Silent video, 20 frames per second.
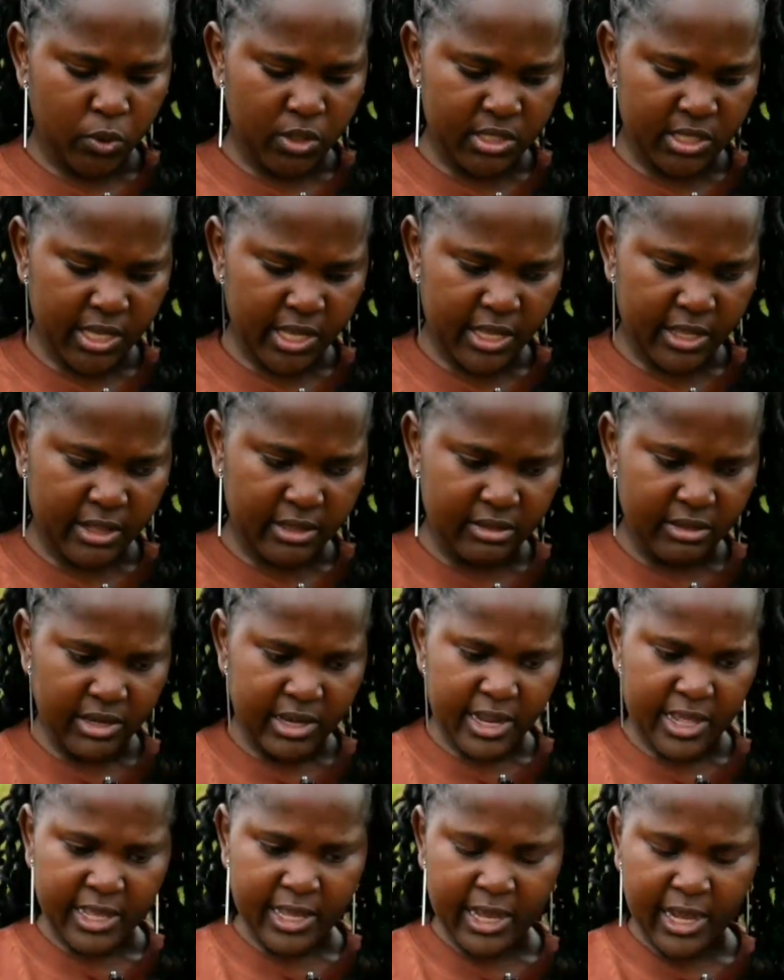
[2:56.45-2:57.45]
We say
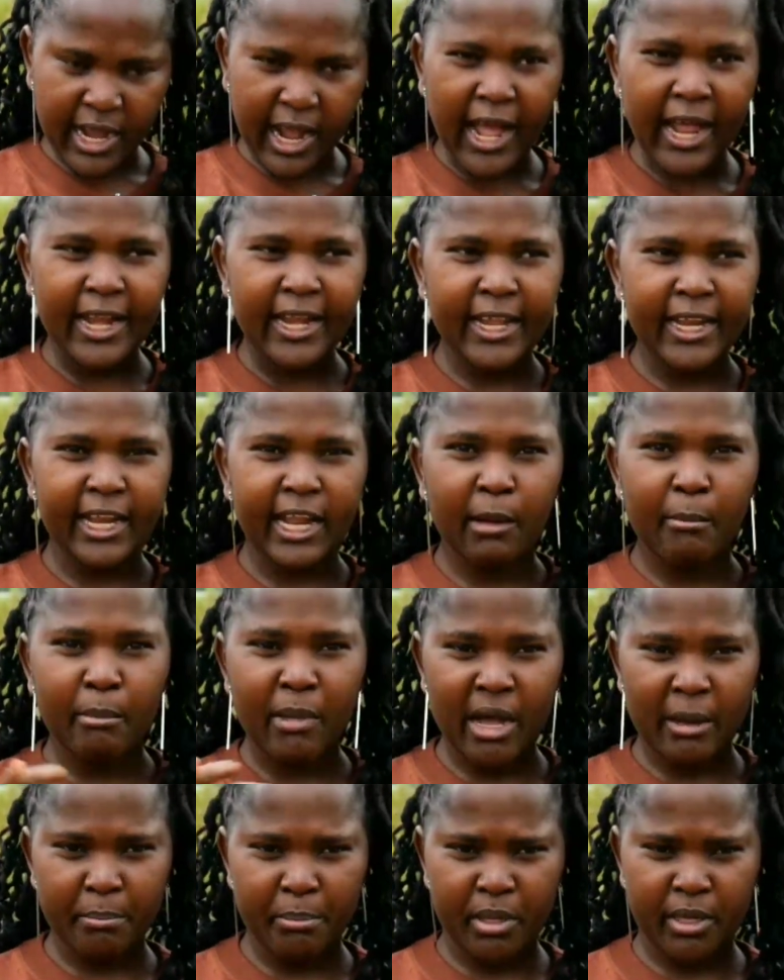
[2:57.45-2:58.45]
like calendar
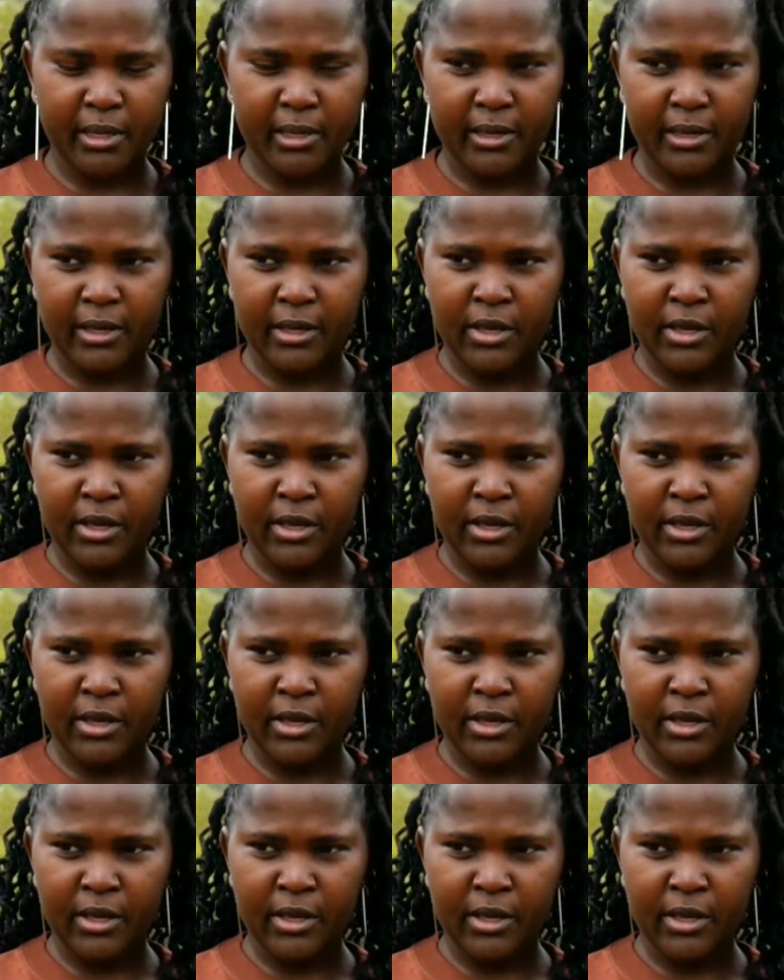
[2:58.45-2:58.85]
mapping.